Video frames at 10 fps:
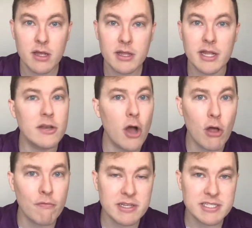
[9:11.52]
And all
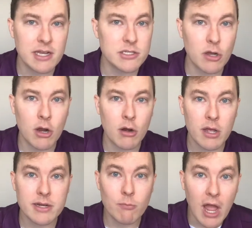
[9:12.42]
of these things are
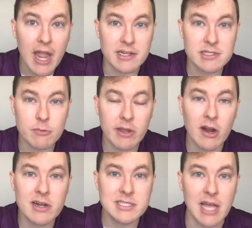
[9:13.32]
rights. We are
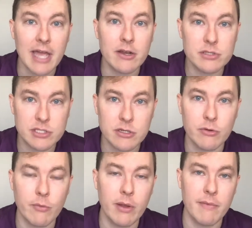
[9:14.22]
entitled to,
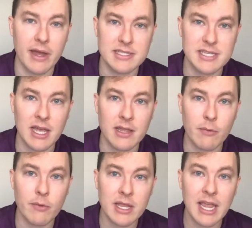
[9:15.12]
we might say, that
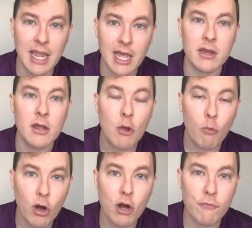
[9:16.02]
we can
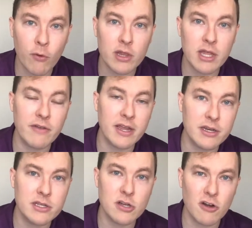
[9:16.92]
work for a living and
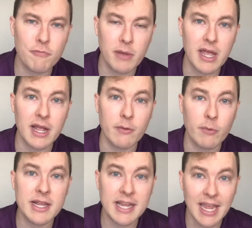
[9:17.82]
deserve pay, that we
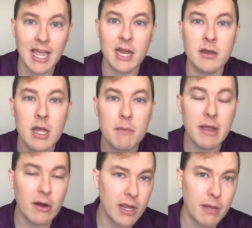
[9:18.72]
can
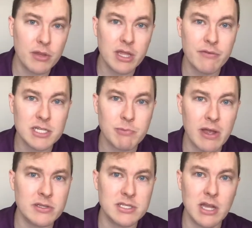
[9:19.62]
marry a believing
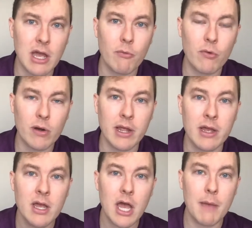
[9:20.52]
spouse and not worry
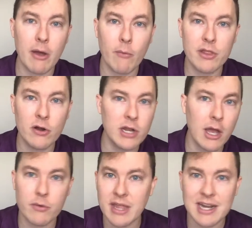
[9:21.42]
about whether or
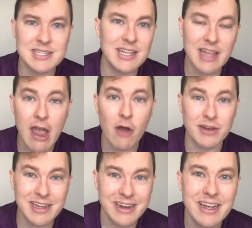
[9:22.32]
not that is allowed.
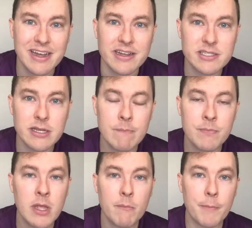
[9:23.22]
It is.
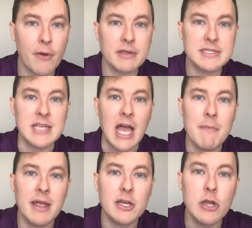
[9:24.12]
But Paul says, I
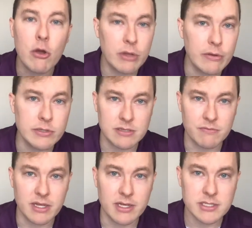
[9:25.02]
make no use of
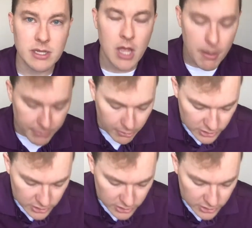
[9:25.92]
this. But notice